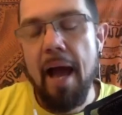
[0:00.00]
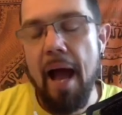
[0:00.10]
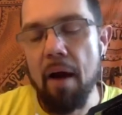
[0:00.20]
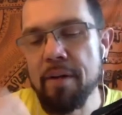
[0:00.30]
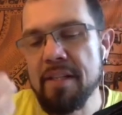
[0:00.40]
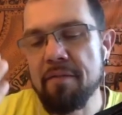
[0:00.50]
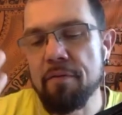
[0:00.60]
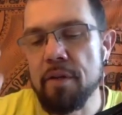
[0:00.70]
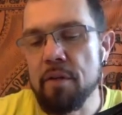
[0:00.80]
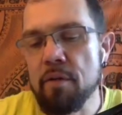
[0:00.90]
How is it
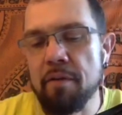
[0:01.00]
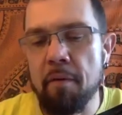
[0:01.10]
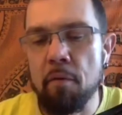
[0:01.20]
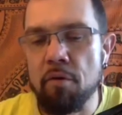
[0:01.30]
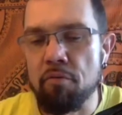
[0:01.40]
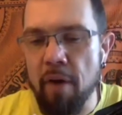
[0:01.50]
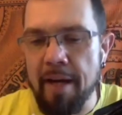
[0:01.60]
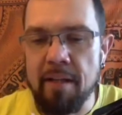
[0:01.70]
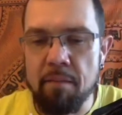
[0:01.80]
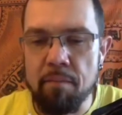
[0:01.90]
for you hmm. if you would
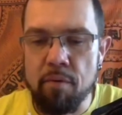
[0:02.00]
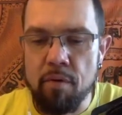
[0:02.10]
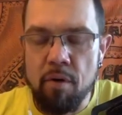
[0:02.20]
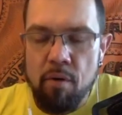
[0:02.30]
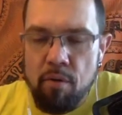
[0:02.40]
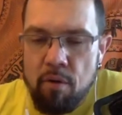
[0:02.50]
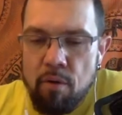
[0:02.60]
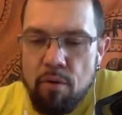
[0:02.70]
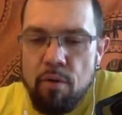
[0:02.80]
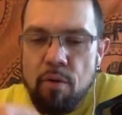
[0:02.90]
write a book or,
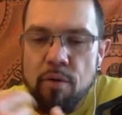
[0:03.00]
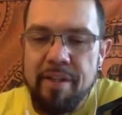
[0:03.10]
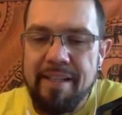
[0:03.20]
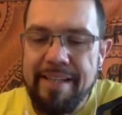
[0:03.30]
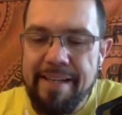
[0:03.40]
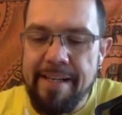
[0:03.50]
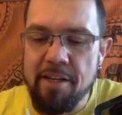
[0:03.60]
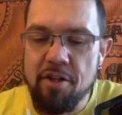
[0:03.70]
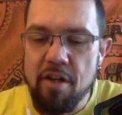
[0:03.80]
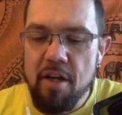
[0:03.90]
or, or
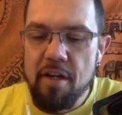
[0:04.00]
teach